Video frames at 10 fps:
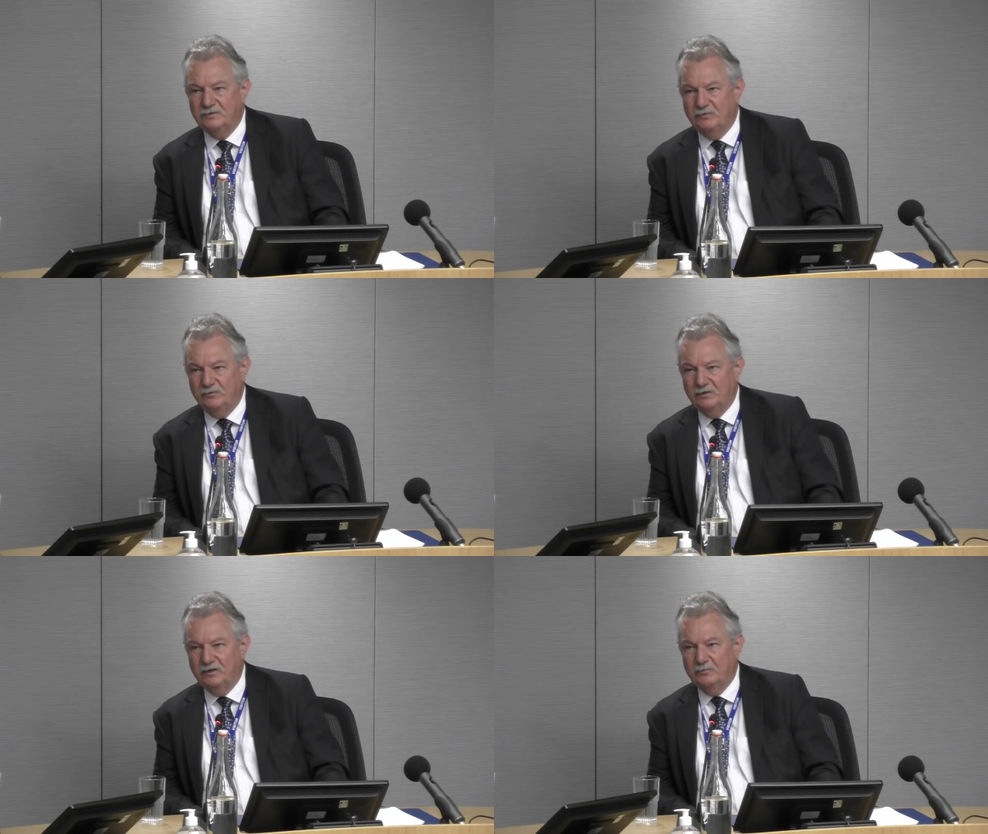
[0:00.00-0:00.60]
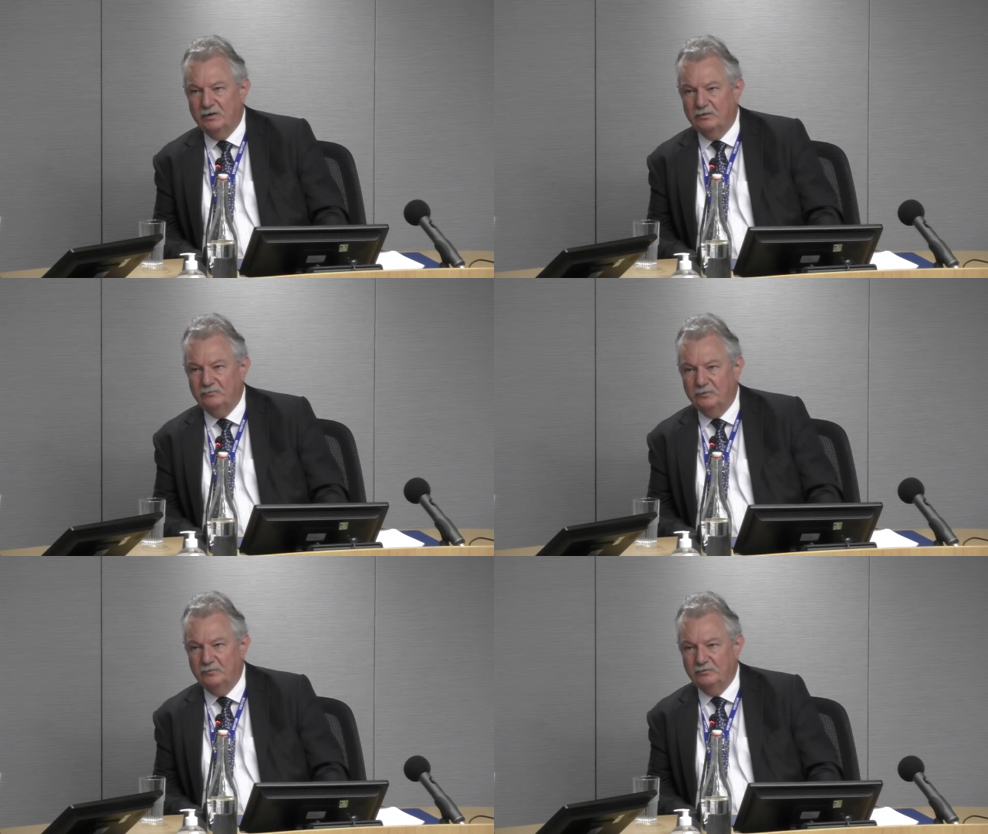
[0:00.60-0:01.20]
If you think about
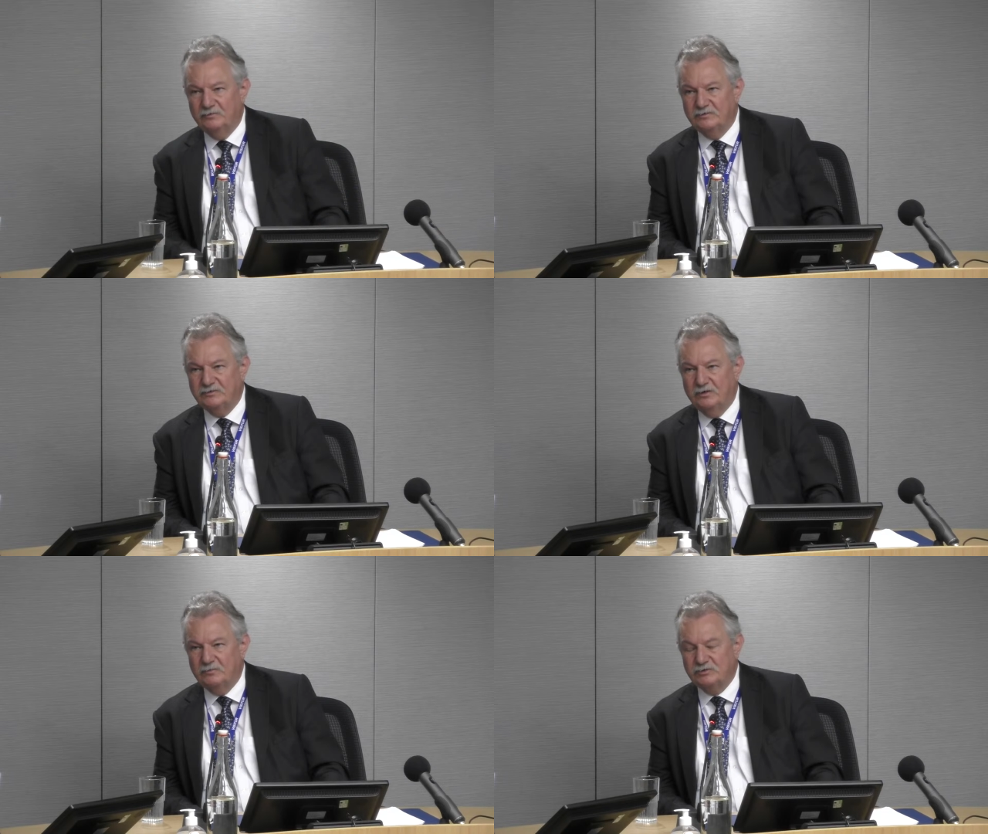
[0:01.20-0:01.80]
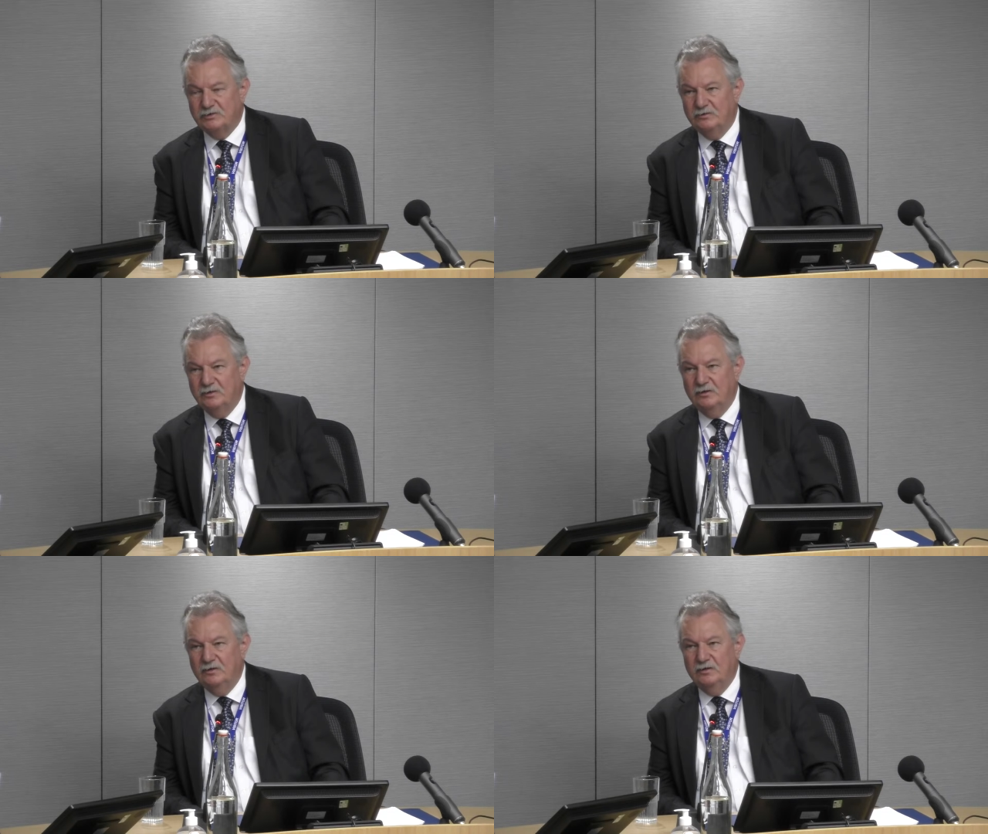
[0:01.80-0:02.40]
from your description,
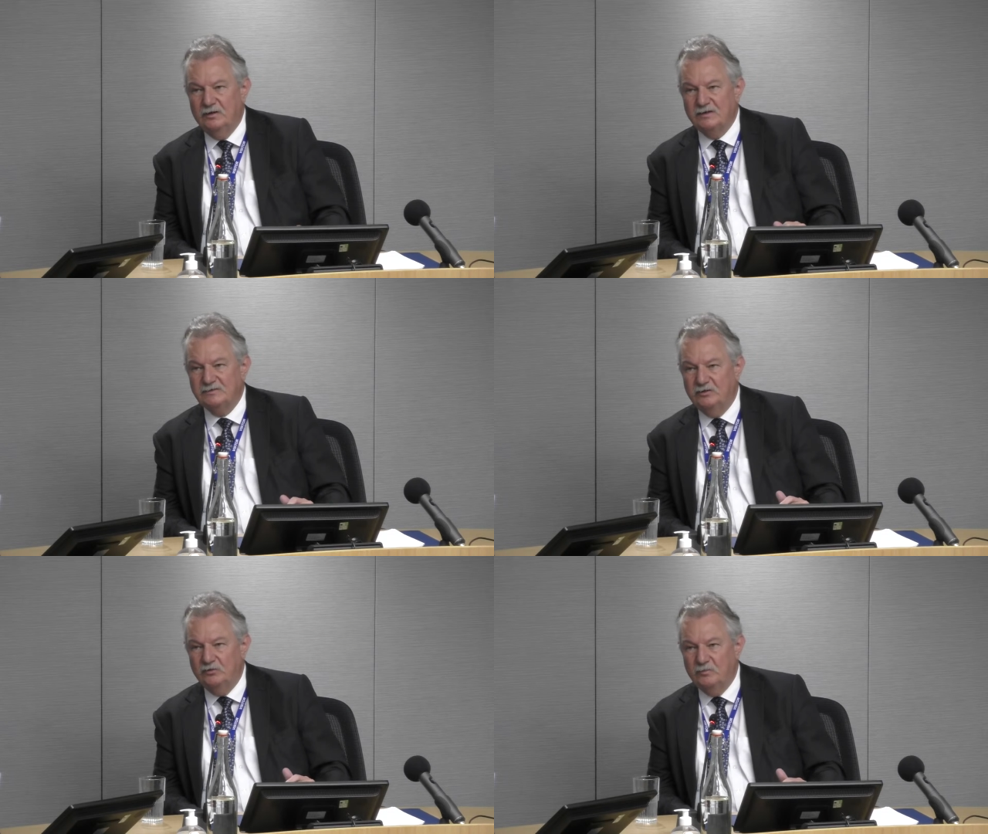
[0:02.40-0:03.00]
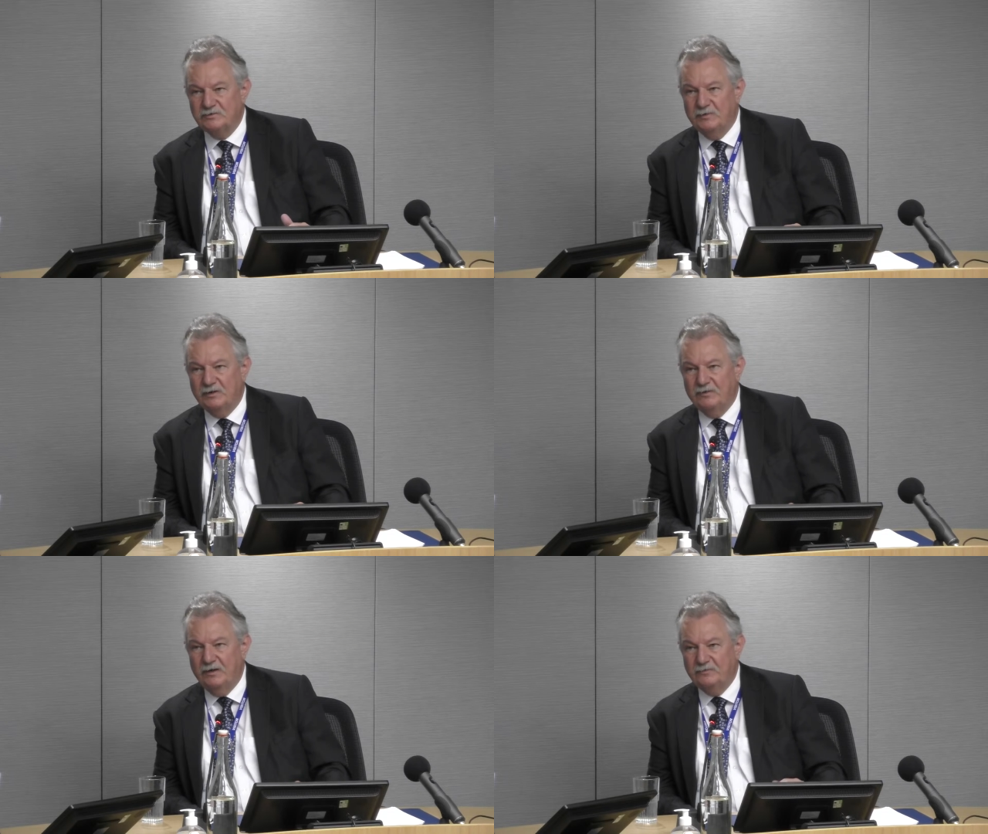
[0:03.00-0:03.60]
that's an enormous amount
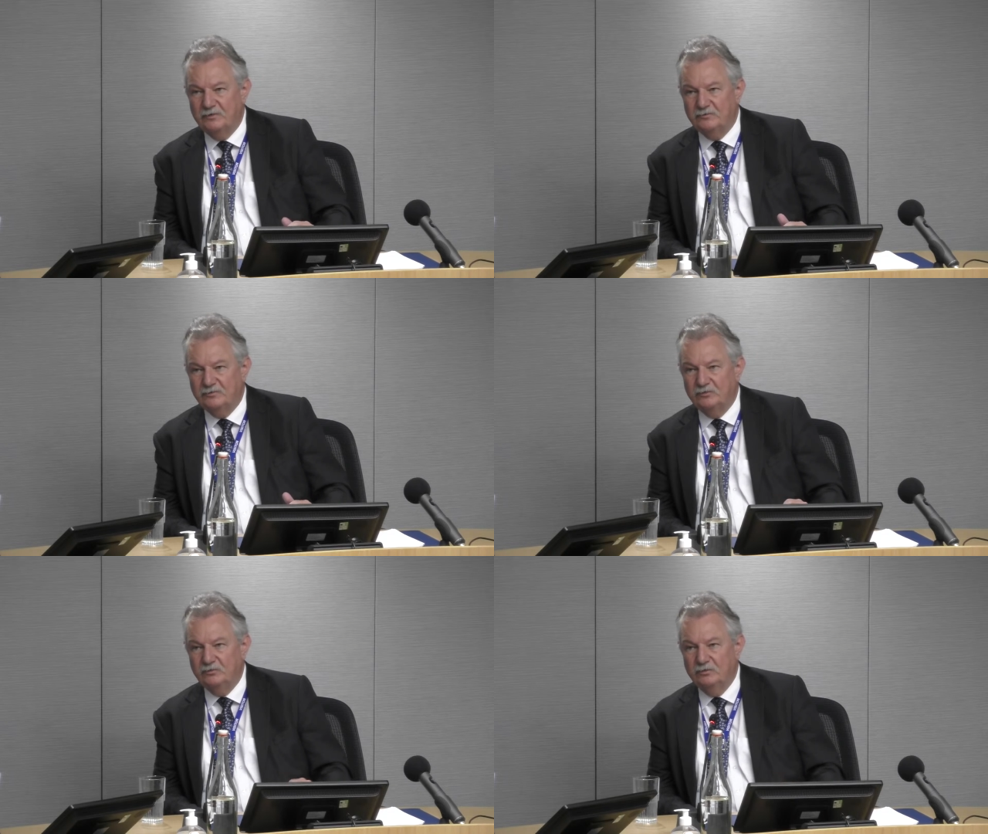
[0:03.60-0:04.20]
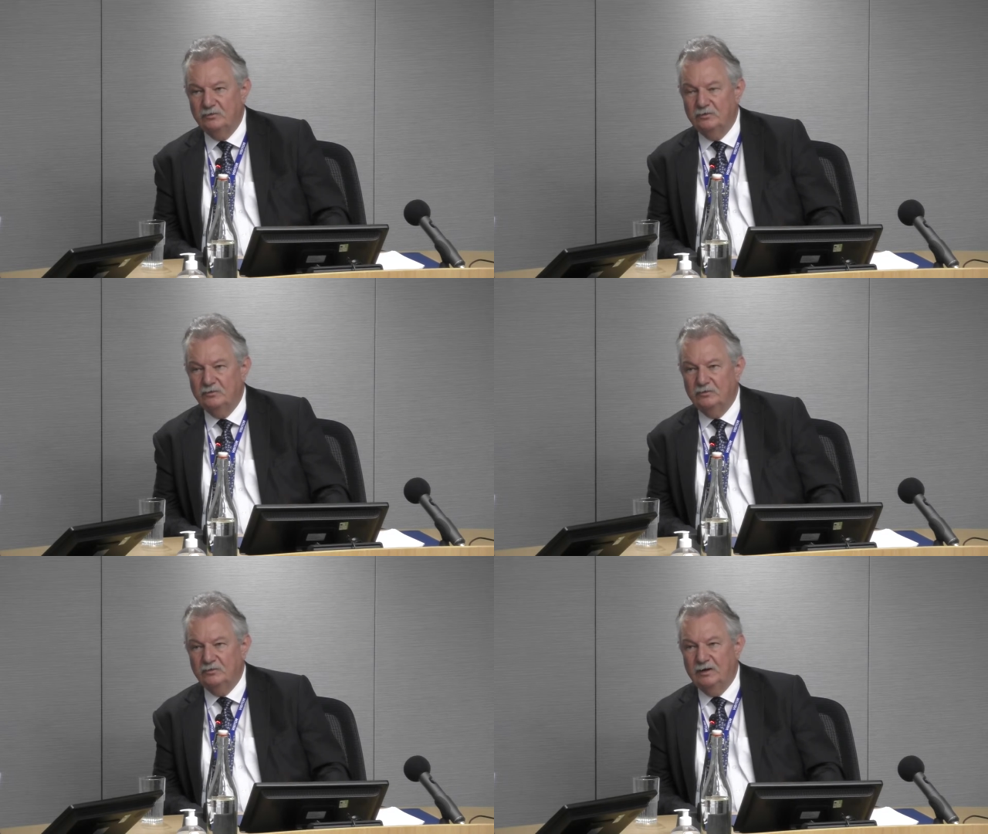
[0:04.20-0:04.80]
of effort to
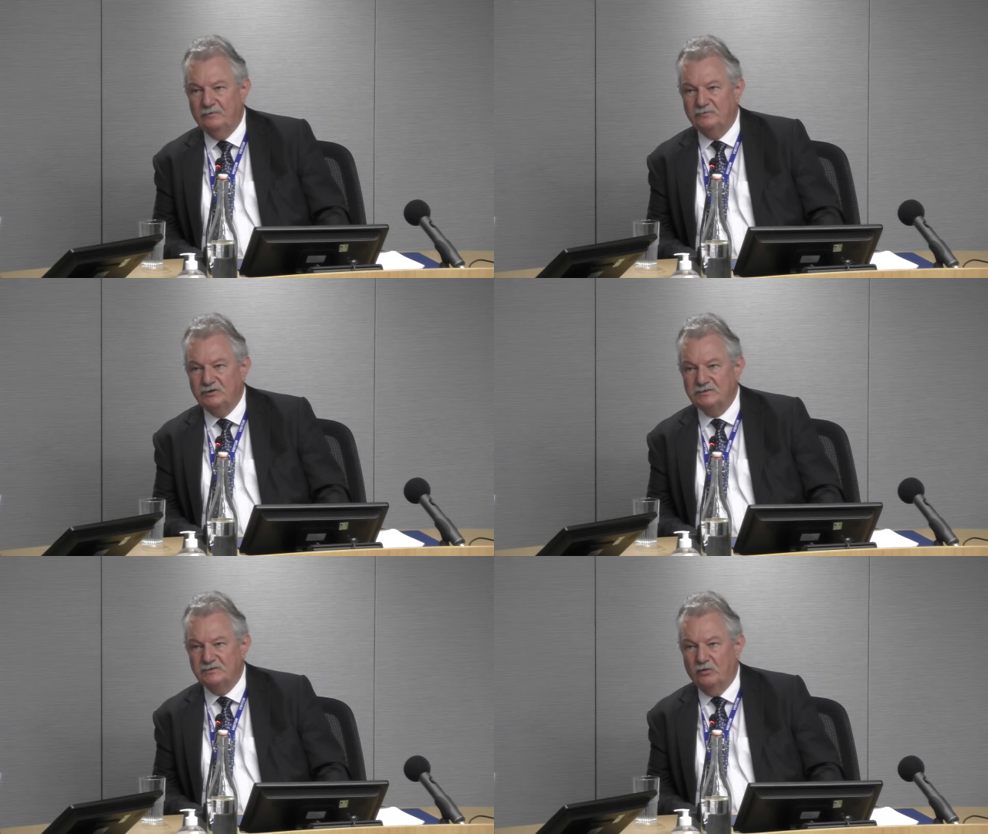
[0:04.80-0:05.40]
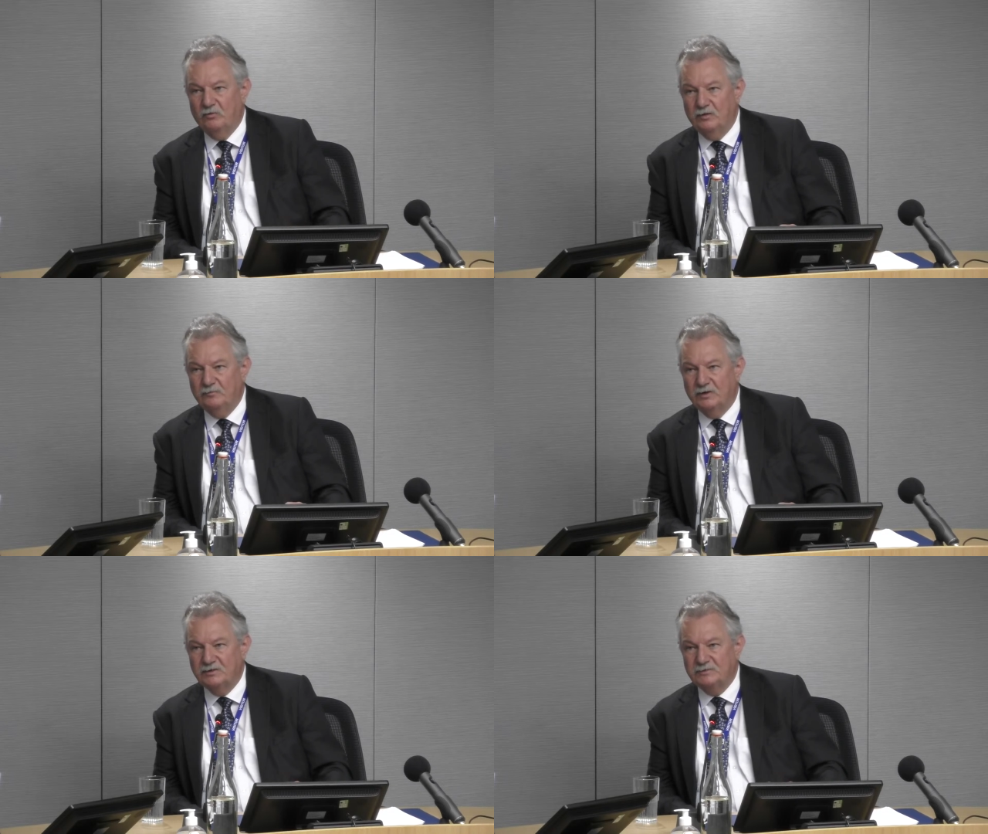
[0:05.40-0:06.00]
lift just not one
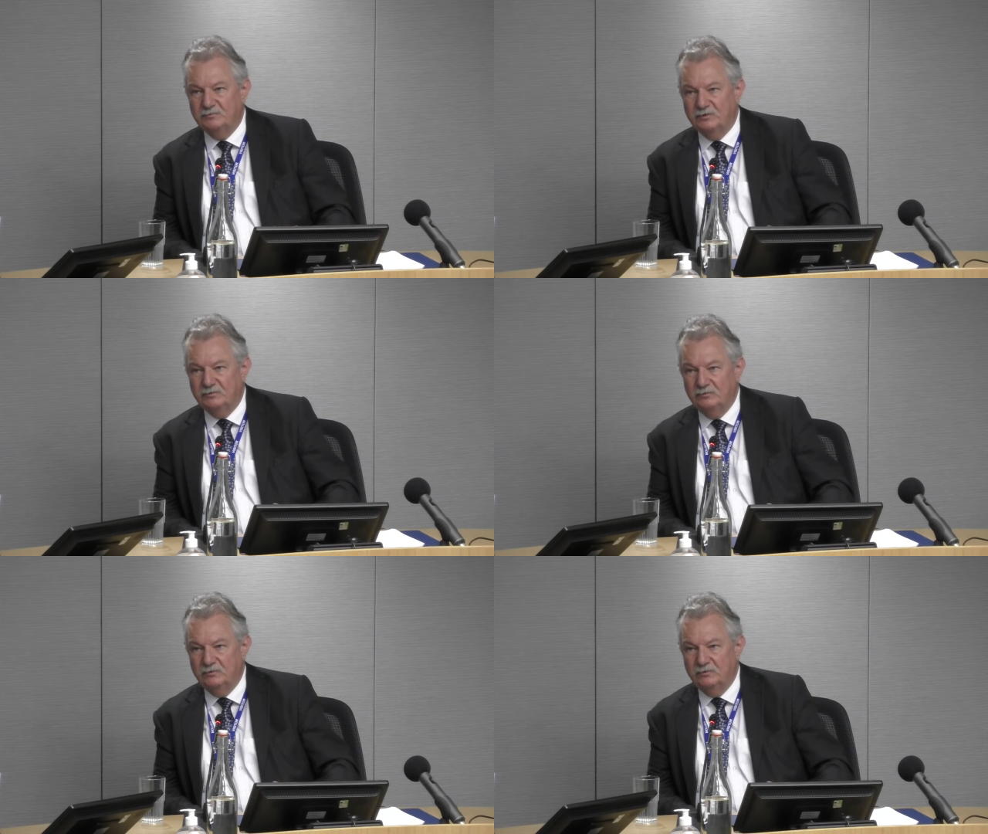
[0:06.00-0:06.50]
person, but